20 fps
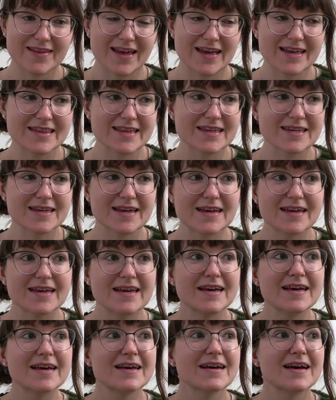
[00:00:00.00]
I think
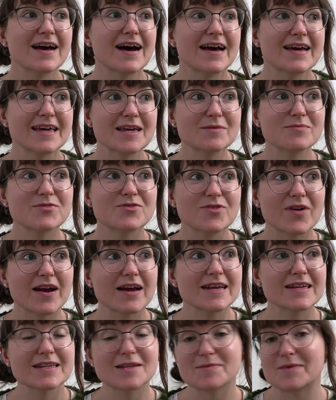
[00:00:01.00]
I keep
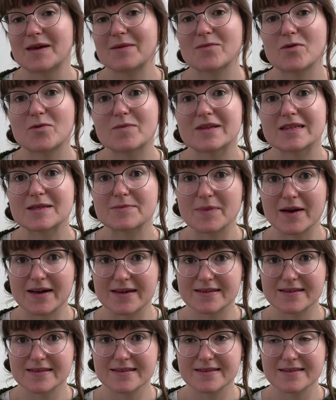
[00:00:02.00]
trying to make more mince
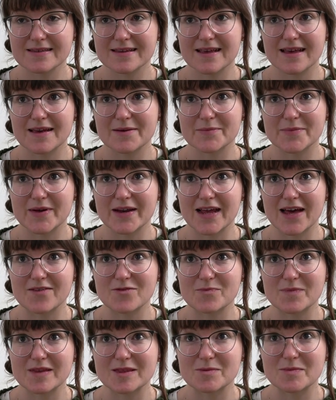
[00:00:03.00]
pies, but I
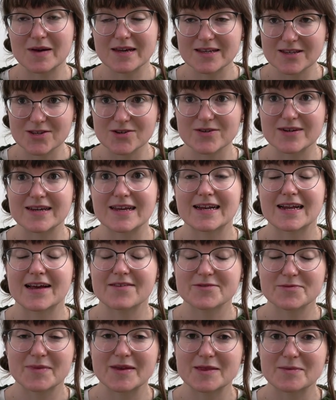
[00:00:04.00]
haven't made the pastry, and I
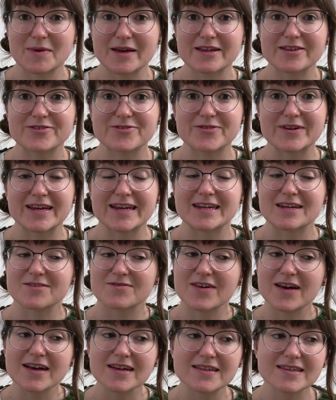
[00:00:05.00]
have to make the pastry in
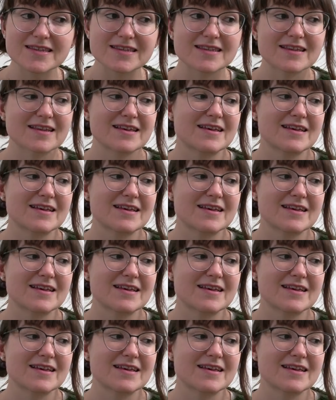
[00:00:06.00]
advance.